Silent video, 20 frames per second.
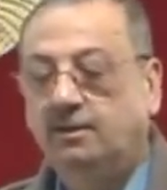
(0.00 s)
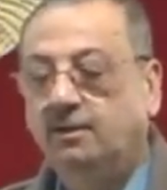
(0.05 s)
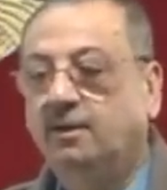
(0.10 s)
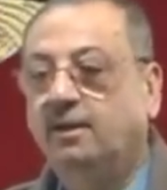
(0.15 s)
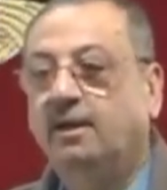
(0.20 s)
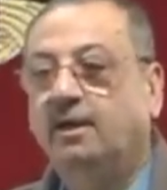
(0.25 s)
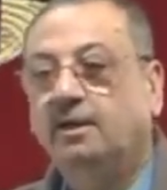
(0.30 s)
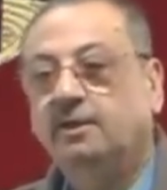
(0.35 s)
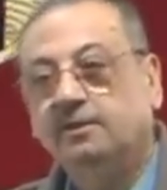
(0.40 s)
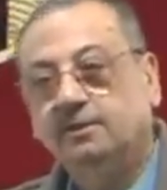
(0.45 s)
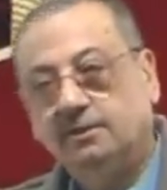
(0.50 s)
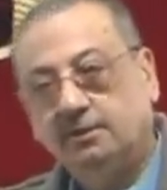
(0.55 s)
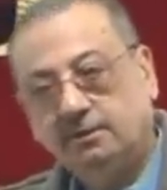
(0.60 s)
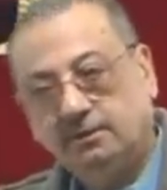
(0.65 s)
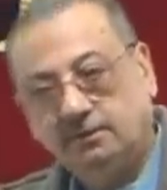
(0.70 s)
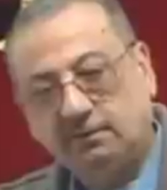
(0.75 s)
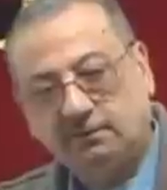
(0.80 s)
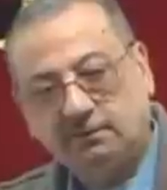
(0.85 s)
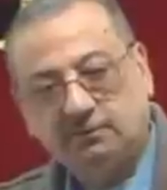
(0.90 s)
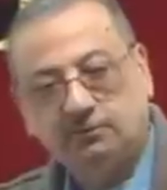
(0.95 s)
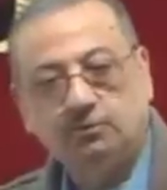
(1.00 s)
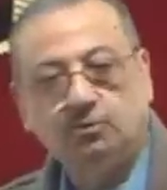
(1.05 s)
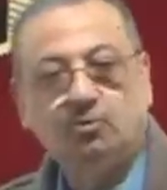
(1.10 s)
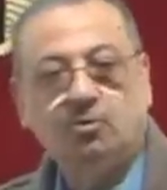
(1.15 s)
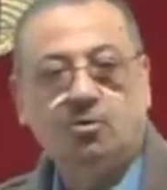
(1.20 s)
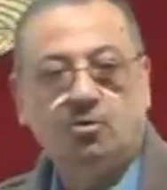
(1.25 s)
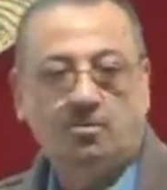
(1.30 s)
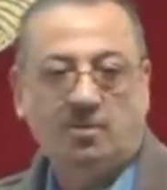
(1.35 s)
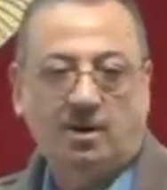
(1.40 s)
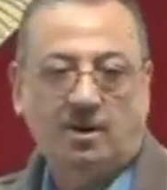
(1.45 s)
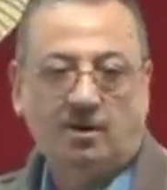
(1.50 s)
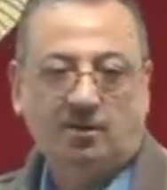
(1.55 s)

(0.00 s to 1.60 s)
do huma